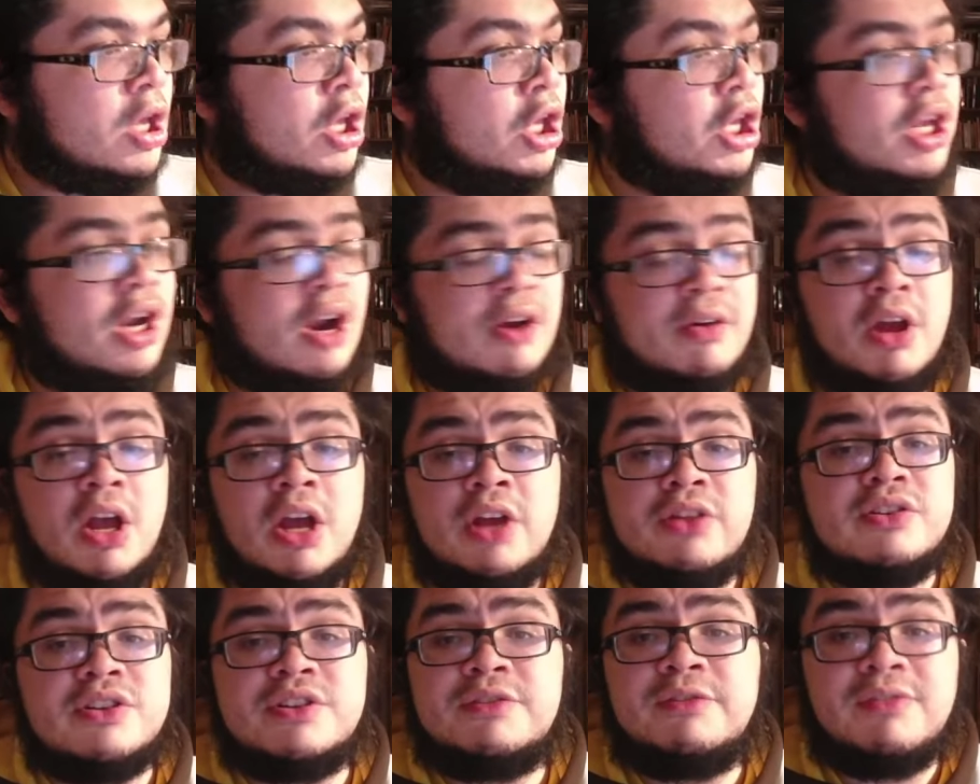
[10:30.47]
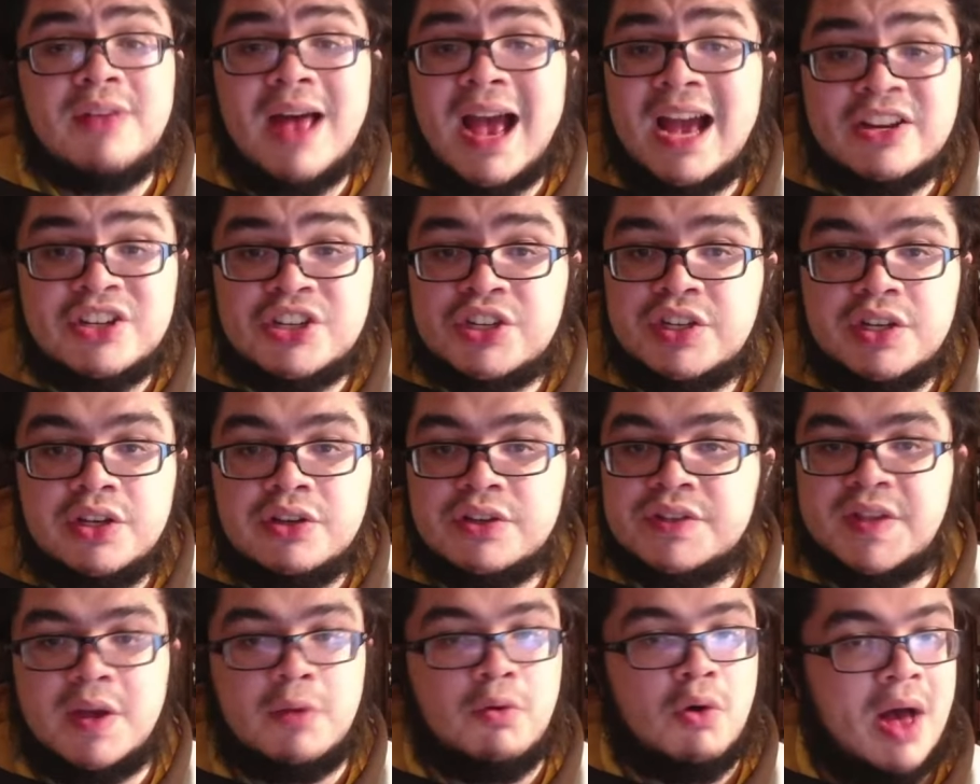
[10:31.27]
You know, there's flash
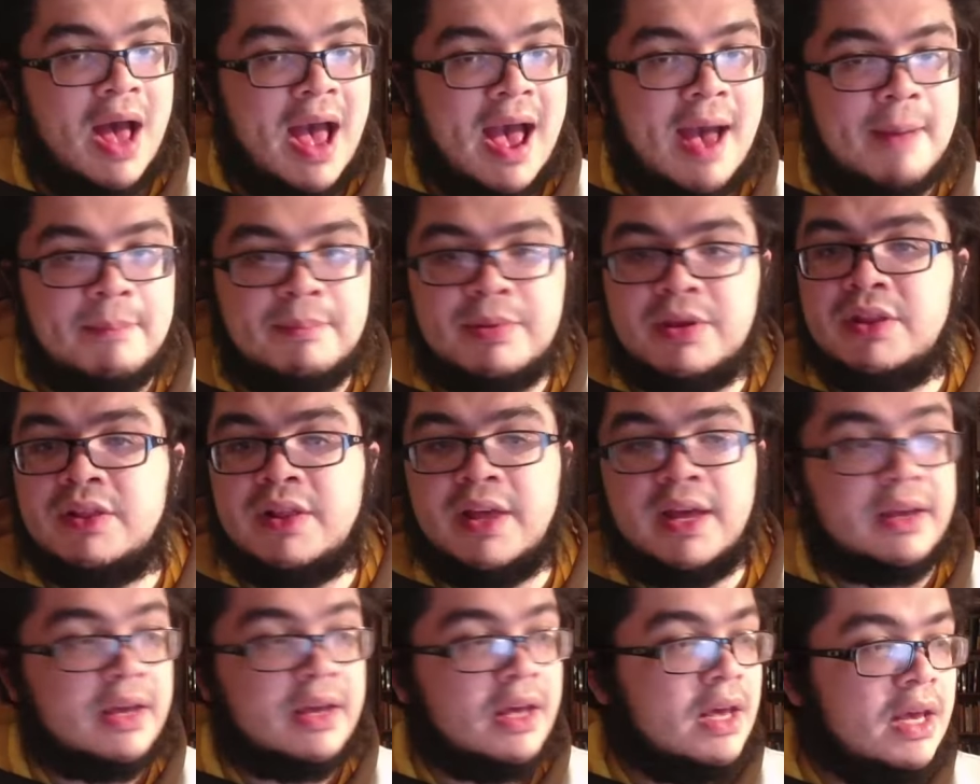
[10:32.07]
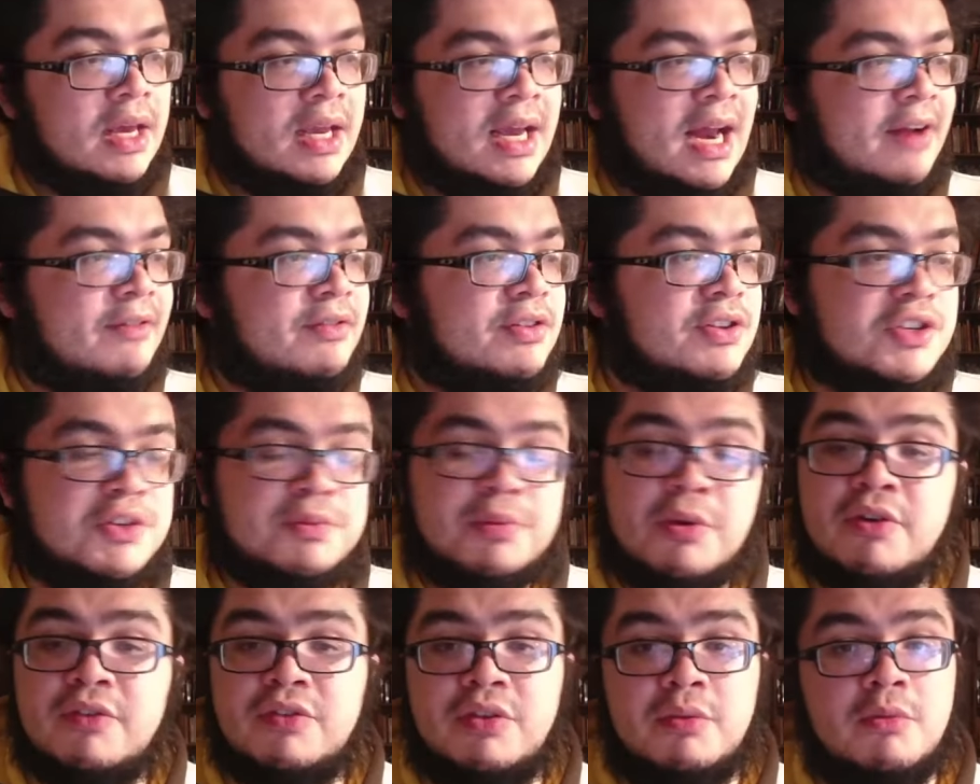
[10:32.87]
deals that will happen, like, kind of in the
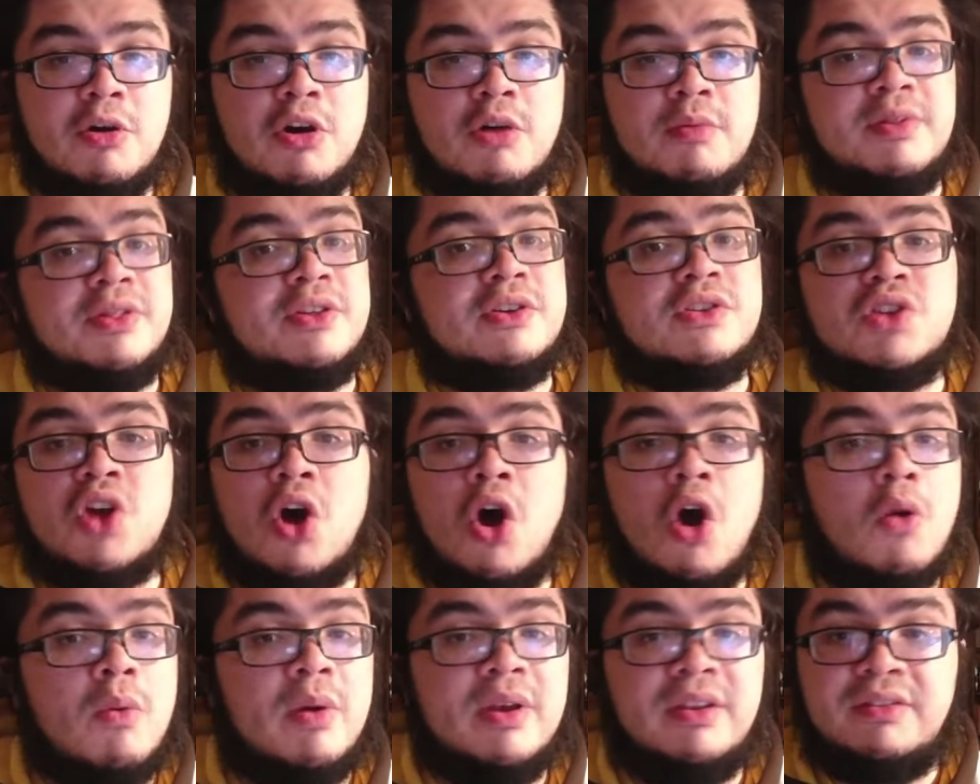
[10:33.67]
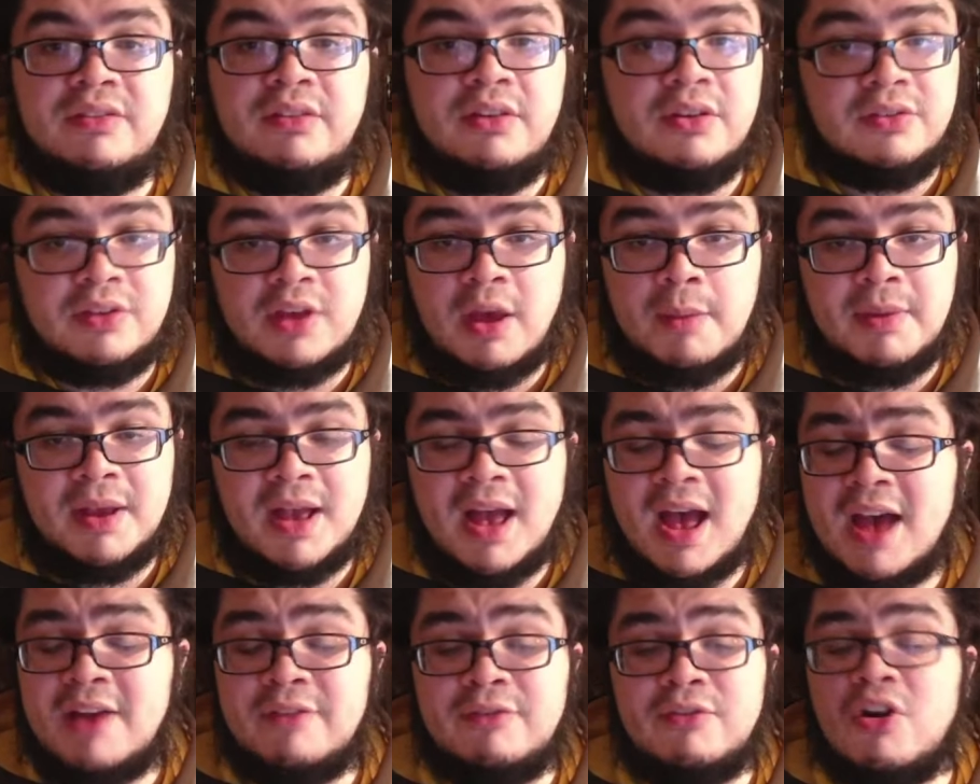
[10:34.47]
spur of the moment. There's always deals coming
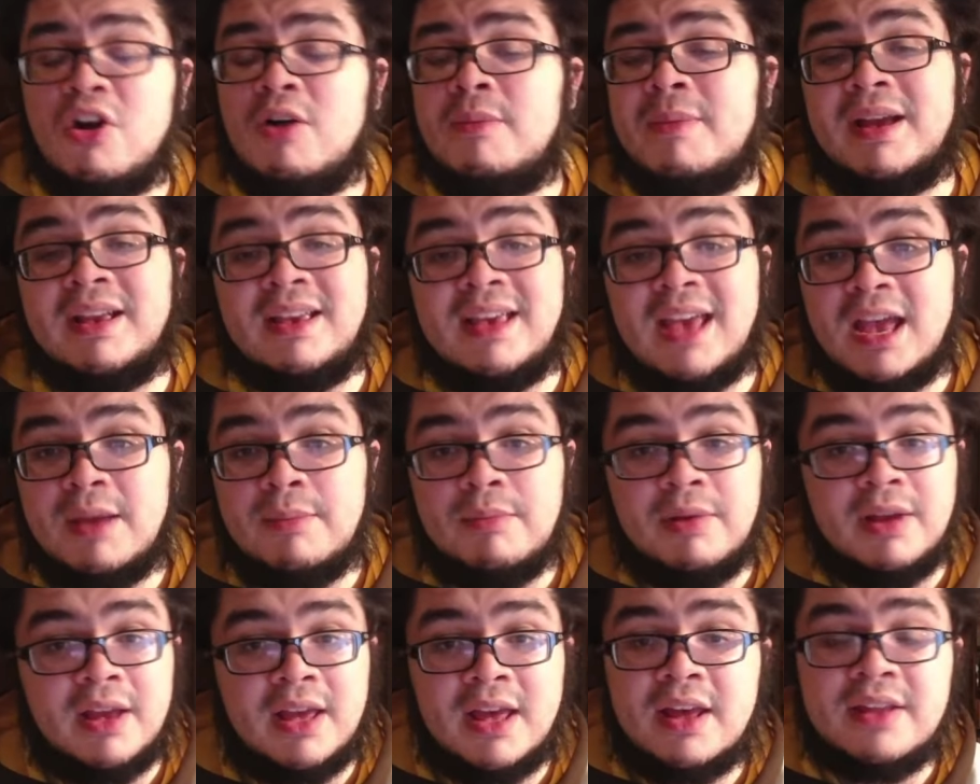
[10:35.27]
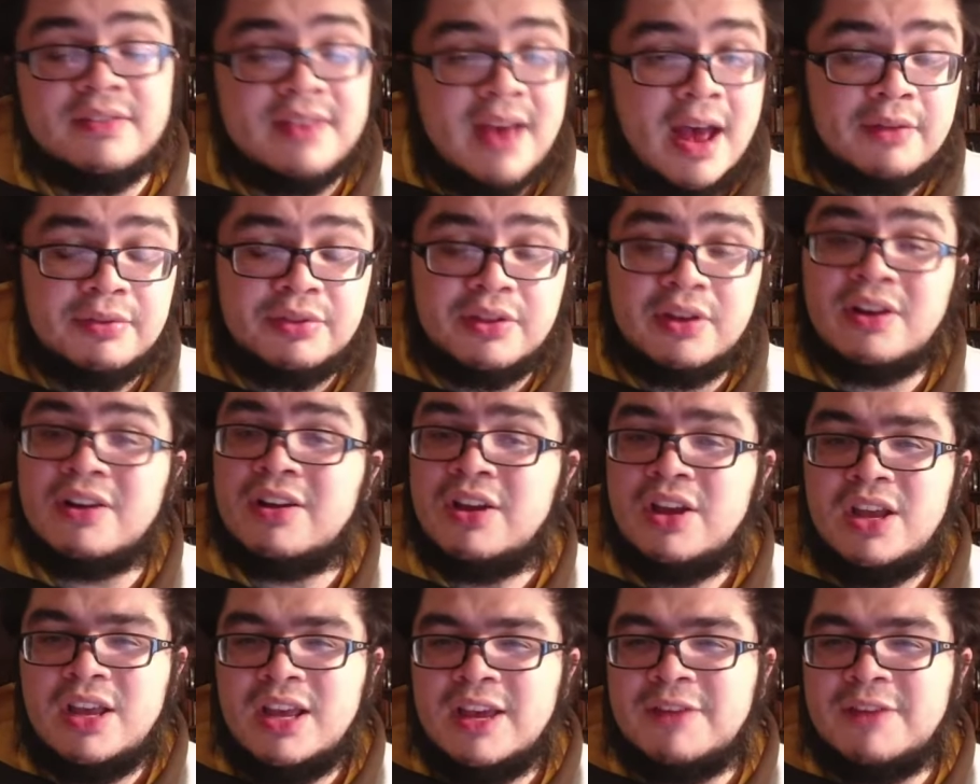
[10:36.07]
on for all my gaming heads out there.